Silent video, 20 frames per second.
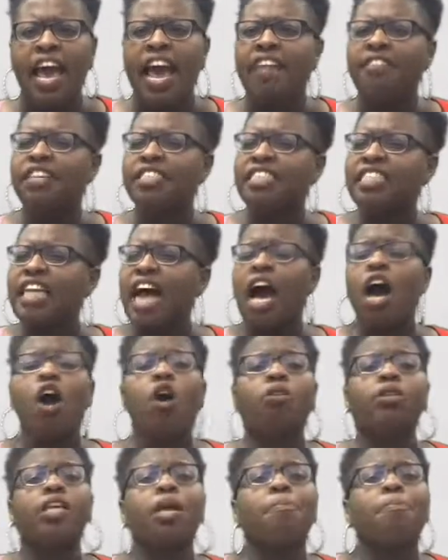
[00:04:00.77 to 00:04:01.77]
And this not
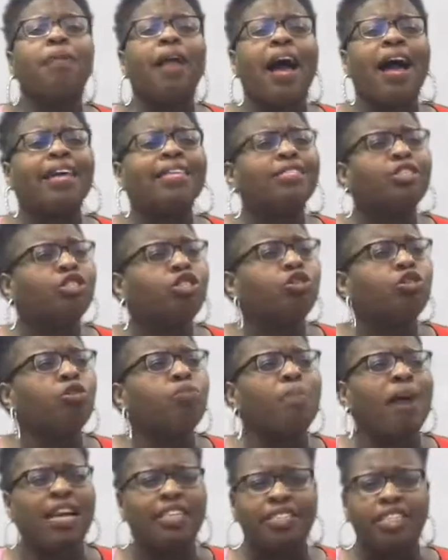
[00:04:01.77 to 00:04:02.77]
only applies to
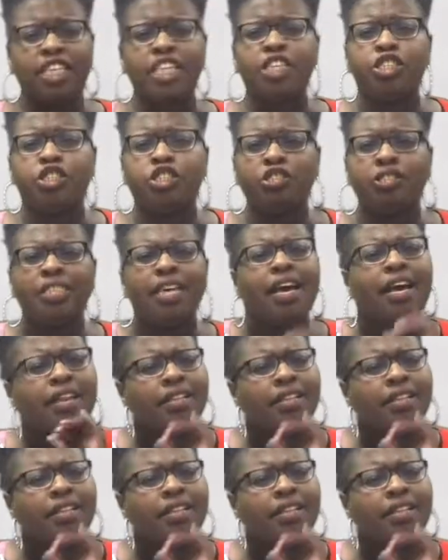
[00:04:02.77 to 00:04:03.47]
my teachers,